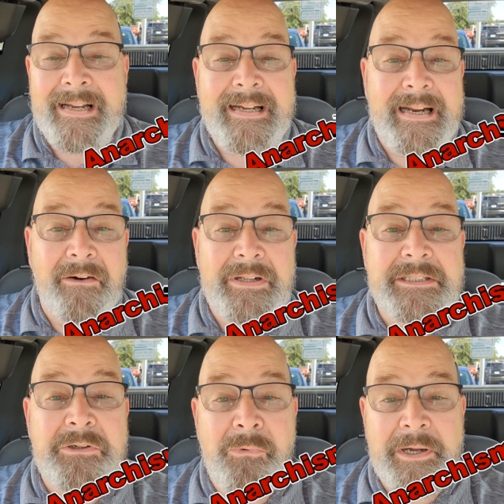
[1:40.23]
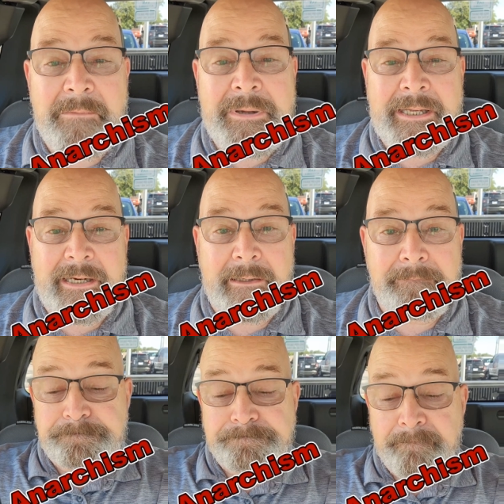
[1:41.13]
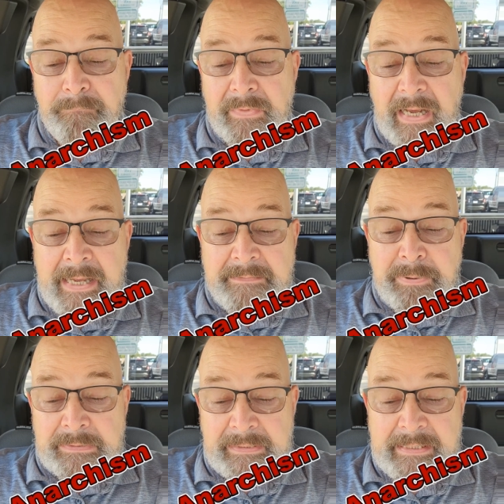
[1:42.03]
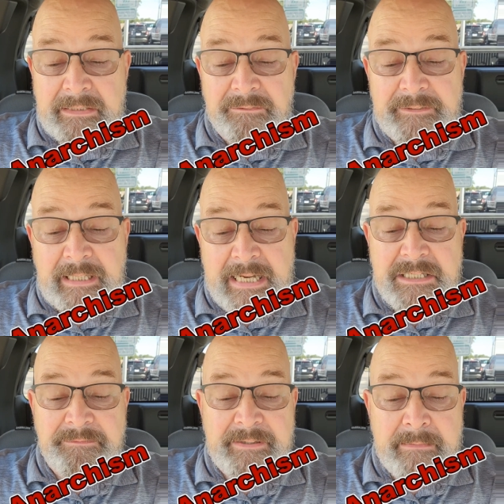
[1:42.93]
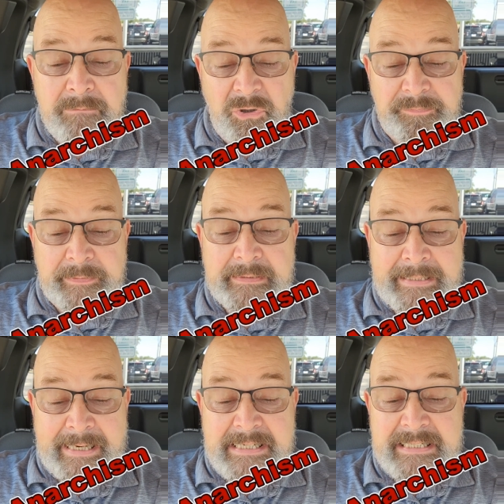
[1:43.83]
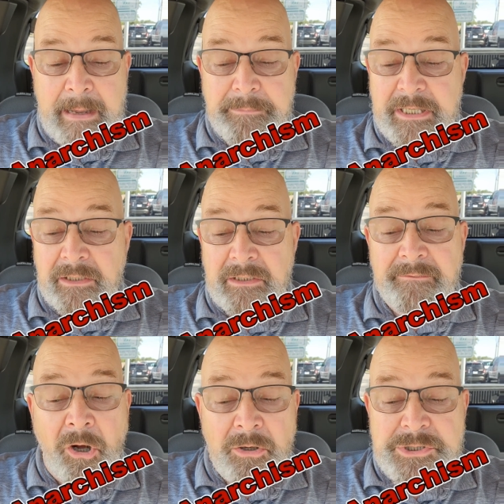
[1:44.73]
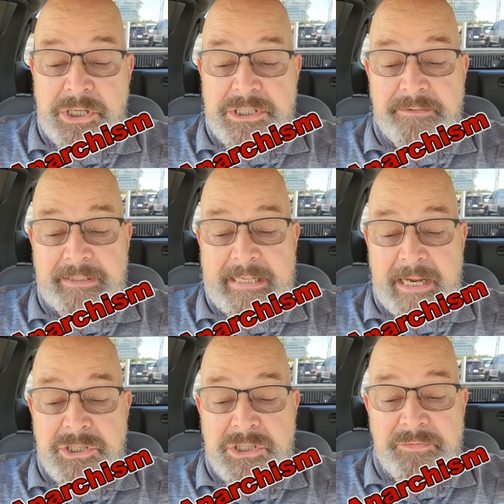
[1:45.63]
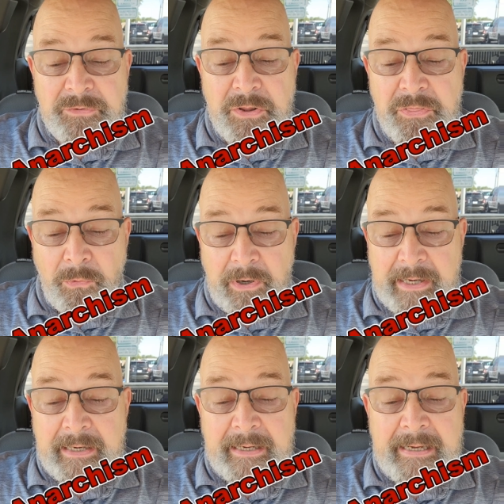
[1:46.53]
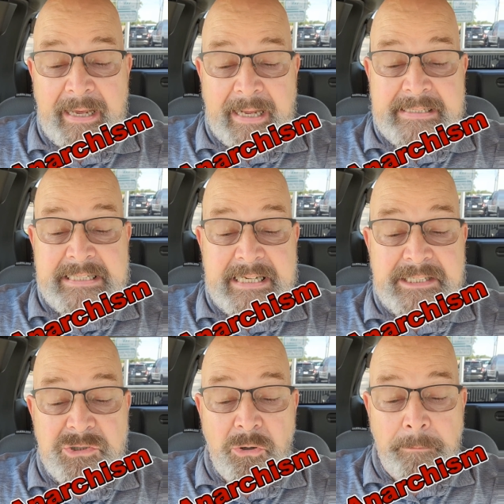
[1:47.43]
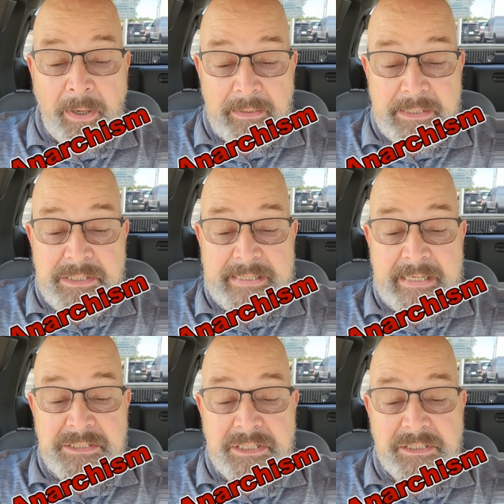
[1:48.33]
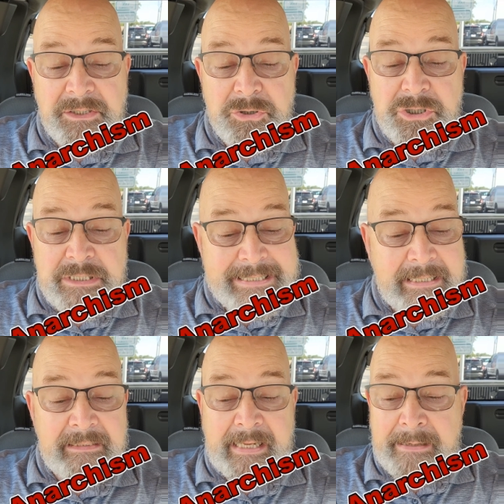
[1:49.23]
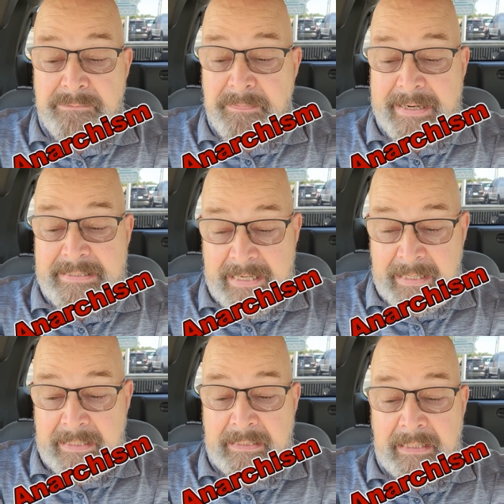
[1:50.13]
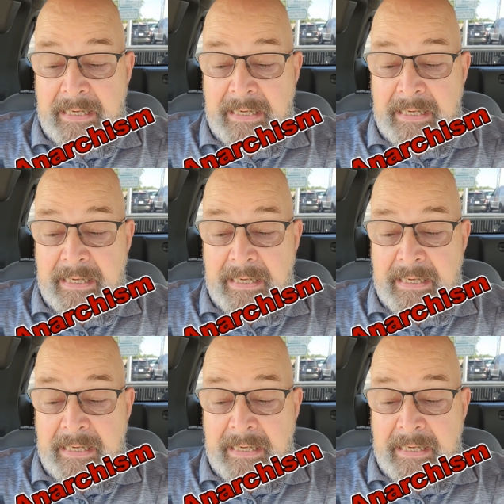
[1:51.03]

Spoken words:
Now, we looked at Wikipedia, a political philosophy and movement that is skeptical of all justifications for authority and seeks to abolish the institutions it claims maintain